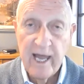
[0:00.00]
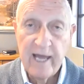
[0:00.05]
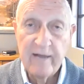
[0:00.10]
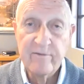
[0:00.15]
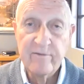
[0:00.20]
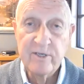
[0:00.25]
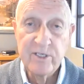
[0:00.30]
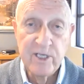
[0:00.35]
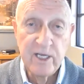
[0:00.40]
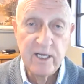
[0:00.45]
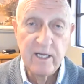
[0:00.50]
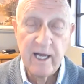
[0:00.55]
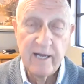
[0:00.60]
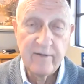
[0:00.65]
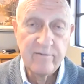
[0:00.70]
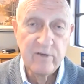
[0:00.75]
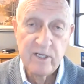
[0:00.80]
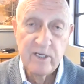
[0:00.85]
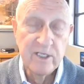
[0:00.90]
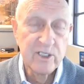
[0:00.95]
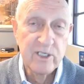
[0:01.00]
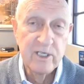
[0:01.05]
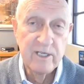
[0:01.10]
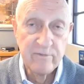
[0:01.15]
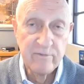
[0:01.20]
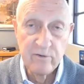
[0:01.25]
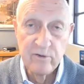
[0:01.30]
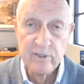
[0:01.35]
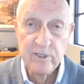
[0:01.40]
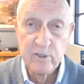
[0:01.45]

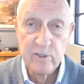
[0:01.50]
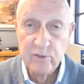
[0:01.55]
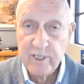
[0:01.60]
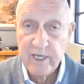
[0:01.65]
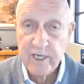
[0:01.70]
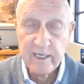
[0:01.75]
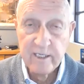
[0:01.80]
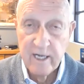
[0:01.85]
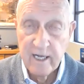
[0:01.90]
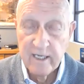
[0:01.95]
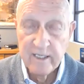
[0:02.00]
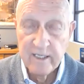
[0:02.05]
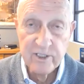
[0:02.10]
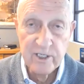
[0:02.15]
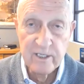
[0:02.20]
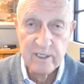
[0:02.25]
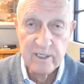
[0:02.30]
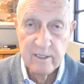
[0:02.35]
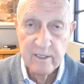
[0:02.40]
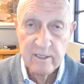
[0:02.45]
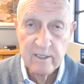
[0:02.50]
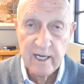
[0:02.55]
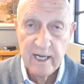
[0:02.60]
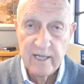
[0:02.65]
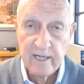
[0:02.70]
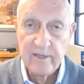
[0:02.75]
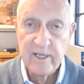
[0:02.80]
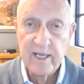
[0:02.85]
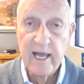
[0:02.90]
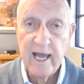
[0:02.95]
advocacy for new technology
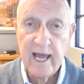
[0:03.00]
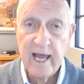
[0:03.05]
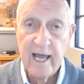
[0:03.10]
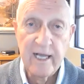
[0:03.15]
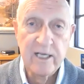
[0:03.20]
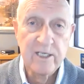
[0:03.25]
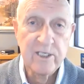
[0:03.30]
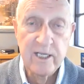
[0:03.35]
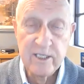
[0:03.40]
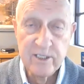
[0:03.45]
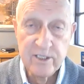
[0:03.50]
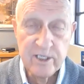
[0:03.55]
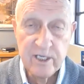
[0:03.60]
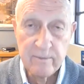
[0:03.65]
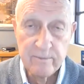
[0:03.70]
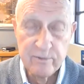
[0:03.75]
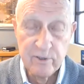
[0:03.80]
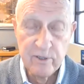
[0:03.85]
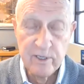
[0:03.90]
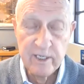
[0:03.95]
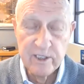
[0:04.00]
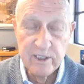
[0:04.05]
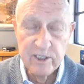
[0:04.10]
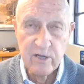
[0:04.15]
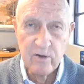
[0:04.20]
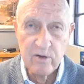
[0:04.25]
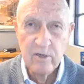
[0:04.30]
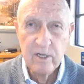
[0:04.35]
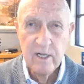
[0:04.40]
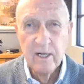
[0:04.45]
and the access to chips,
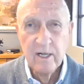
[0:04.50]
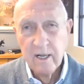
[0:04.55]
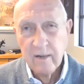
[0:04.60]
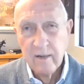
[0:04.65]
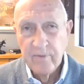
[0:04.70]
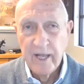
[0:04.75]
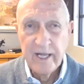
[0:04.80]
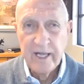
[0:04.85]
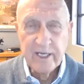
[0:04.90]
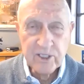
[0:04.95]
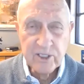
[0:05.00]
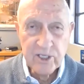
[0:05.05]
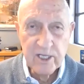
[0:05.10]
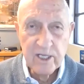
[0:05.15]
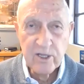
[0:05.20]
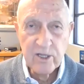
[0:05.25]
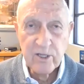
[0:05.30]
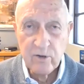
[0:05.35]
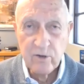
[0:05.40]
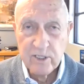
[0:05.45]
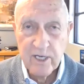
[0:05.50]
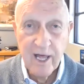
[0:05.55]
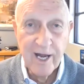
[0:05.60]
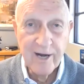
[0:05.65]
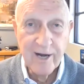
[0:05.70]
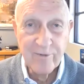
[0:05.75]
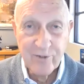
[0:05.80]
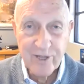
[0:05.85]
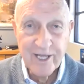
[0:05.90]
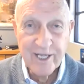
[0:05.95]
right? So I just think there are a
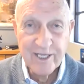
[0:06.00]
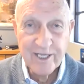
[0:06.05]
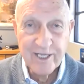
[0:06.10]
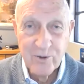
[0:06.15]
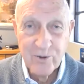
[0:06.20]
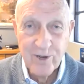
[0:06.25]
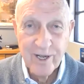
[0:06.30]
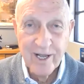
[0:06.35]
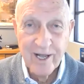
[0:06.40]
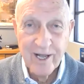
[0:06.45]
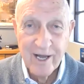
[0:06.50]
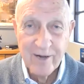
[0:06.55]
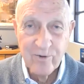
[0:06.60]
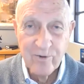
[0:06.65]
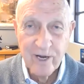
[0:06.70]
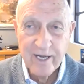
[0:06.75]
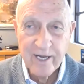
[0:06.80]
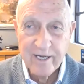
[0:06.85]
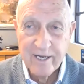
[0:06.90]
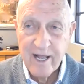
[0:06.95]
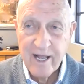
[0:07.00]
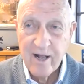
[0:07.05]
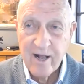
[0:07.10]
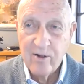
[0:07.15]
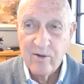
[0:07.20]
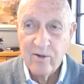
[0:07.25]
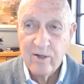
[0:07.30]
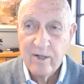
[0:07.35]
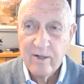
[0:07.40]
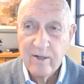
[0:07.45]
lot of things going on right
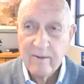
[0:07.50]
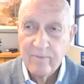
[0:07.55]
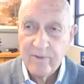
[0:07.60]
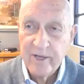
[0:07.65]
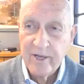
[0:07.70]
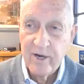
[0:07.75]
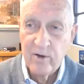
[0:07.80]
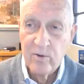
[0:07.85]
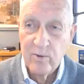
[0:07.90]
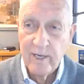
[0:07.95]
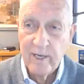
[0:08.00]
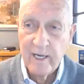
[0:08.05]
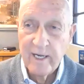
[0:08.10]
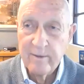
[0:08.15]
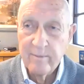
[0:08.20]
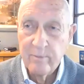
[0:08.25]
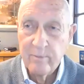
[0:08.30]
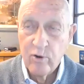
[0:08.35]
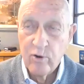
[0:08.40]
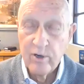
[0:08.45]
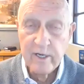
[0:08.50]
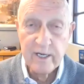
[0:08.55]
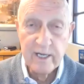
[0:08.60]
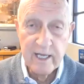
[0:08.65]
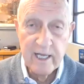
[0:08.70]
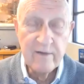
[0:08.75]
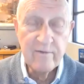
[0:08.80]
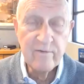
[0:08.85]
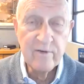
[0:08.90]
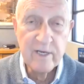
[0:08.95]
now that are really
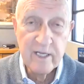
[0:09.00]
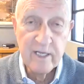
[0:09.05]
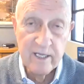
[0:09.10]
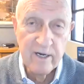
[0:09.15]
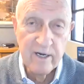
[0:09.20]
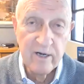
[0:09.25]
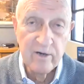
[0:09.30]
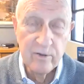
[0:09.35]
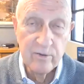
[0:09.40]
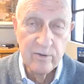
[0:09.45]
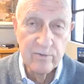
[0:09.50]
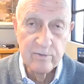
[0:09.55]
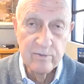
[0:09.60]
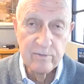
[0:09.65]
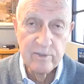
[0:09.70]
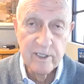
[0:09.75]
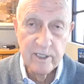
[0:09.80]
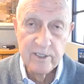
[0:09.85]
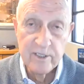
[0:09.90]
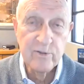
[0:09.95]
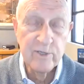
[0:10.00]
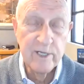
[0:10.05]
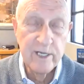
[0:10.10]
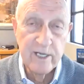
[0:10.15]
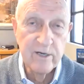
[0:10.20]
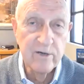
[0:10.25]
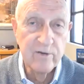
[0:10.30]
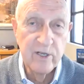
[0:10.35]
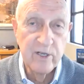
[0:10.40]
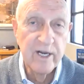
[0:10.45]
important, even in our own
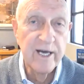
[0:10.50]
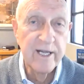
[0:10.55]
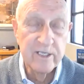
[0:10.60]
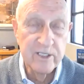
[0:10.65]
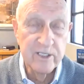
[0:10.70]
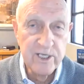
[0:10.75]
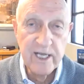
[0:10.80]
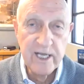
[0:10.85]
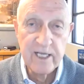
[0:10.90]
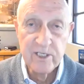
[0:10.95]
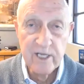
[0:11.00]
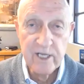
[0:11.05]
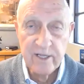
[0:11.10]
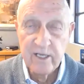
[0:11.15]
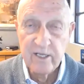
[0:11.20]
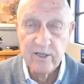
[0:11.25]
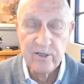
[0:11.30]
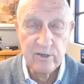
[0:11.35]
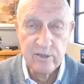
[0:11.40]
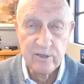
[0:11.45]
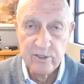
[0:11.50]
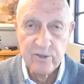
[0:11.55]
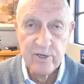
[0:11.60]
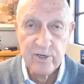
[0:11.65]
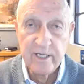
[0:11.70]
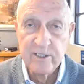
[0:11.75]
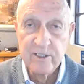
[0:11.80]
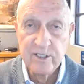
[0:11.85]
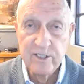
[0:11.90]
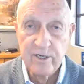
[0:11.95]
country here in the United States. I think there are
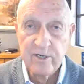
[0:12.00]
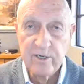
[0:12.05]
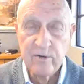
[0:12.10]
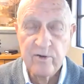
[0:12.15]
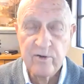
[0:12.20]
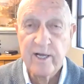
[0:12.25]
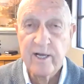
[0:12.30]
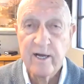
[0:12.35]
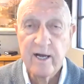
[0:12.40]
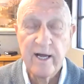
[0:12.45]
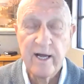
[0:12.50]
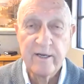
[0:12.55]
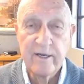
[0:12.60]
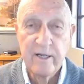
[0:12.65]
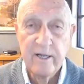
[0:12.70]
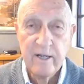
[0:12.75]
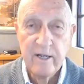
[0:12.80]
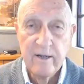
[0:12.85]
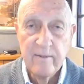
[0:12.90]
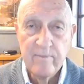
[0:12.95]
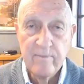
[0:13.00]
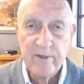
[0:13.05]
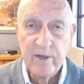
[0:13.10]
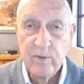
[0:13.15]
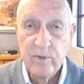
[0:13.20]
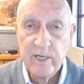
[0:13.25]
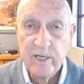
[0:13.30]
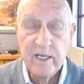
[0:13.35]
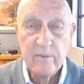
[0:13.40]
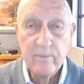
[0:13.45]
trends that are going on
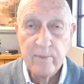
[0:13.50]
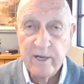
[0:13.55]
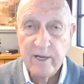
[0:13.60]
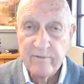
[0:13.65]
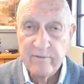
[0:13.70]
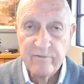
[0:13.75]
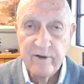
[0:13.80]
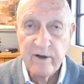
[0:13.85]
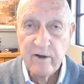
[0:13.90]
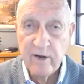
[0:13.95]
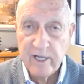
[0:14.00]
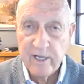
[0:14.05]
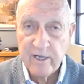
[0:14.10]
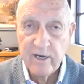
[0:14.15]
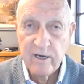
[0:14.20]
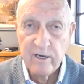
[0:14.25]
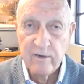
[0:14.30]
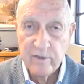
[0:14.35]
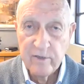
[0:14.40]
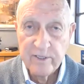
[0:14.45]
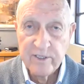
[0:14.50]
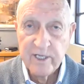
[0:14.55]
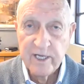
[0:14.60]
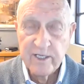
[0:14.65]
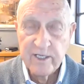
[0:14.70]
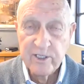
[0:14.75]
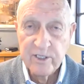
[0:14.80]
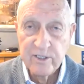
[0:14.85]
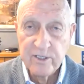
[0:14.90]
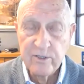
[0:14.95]
that we need to pay very careful
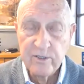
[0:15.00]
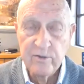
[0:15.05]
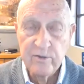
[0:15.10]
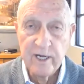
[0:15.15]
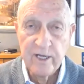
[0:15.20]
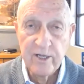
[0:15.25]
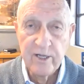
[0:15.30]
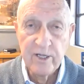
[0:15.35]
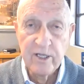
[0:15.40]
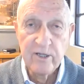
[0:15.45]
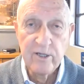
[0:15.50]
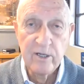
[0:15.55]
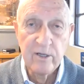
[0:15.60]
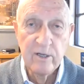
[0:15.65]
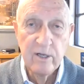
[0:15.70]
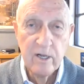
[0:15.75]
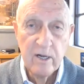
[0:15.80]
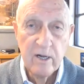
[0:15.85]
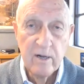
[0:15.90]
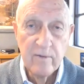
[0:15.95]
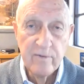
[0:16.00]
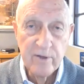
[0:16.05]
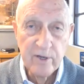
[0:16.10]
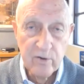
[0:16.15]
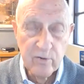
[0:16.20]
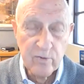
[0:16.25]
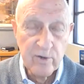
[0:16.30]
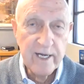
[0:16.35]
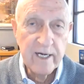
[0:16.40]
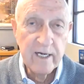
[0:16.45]
attention to. And I think that
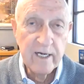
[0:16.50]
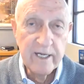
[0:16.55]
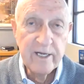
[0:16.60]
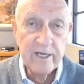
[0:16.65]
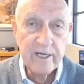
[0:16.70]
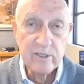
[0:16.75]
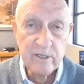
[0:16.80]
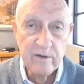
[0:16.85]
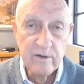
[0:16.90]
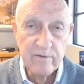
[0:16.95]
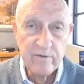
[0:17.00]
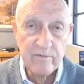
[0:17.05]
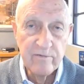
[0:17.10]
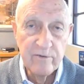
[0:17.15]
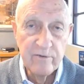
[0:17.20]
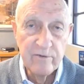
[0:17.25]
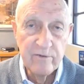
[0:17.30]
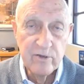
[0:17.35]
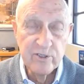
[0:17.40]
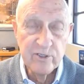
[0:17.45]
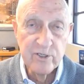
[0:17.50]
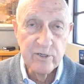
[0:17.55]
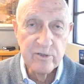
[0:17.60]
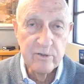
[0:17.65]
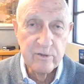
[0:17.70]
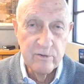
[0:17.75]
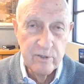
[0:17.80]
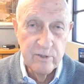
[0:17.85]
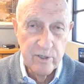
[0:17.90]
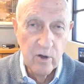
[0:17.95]
the great leaders of the
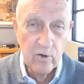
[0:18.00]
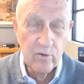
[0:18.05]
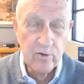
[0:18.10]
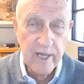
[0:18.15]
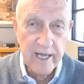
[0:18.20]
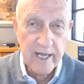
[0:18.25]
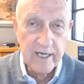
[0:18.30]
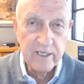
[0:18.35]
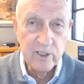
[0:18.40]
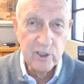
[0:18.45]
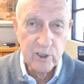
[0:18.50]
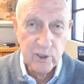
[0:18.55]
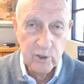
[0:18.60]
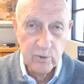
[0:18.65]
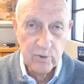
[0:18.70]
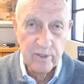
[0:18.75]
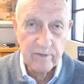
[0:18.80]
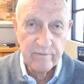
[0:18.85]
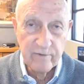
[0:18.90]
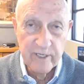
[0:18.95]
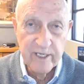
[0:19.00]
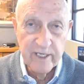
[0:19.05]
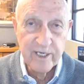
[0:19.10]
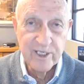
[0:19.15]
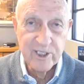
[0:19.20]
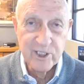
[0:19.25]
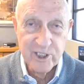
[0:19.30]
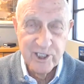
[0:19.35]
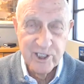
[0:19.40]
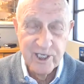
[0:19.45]
future know that intuitively
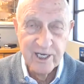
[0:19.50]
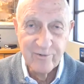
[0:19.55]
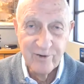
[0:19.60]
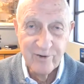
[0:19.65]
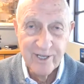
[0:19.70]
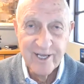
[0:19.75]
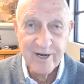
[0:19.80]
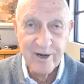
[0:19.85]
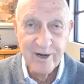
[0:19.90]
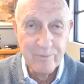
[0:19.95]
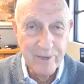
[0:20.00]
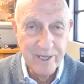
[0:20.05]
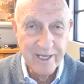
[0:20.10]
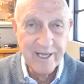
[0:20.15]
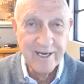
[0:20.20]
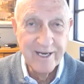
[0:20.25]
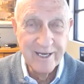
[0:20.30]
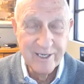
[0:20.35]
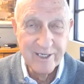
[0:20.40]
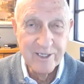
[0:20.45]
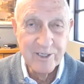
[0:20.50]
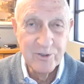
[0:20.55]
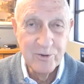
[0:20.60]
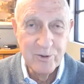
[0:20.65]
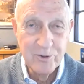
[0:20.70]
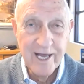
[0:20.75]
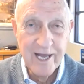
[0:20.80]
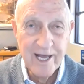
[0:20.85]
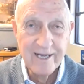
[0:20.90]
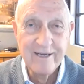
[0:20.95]
and instinctively, are beginning to
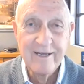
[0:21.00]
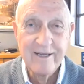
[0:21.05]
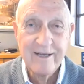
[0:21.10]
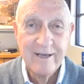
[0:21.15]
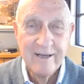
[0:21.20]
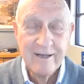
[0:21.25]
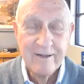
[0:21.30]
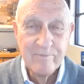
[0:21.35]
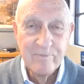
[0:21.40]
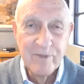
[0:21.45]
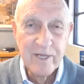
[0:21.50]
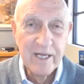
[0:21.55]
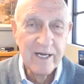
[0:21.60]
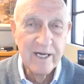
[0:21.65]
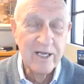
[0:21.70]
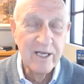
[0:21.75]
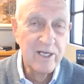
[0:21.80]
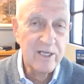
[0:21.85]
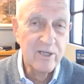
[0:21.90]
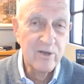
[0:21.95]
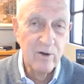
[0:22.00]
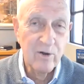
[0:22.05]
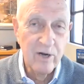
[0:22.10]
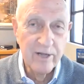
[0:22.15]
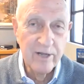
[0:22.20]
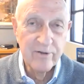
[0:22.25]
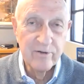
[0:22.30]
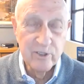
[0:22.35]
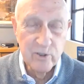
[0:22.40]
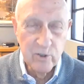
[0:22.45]
do that. And I think there
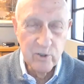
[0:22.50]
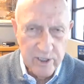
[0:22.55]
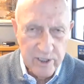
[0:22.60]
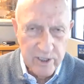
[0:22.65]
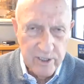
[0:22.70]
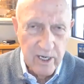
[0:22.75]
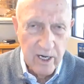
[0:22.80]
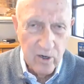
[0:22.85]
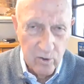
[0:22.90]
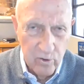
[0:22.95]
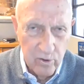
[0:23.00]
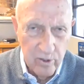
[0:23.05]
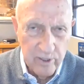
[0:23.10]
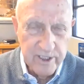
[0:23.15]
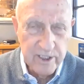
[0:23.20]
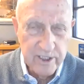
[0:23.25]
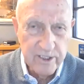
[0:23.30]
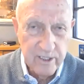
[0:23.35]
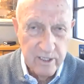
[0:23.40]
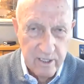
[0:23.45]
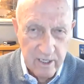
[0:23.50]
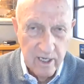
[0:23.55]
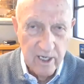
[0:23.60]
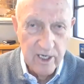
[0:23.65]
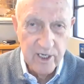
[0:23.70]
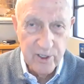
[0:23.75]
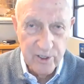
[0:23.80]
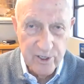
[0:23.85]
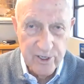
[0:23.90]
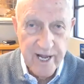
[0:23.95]
are others who are just
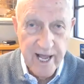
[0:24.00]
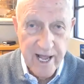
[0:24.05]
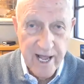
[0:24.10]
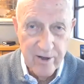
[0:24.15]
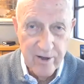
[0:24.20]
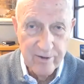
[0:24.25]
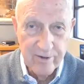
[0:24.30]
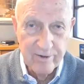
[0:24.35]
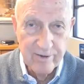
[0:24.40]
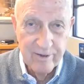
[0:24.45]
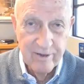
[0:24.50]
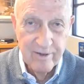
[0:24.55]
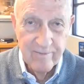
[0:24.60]
hunkered down,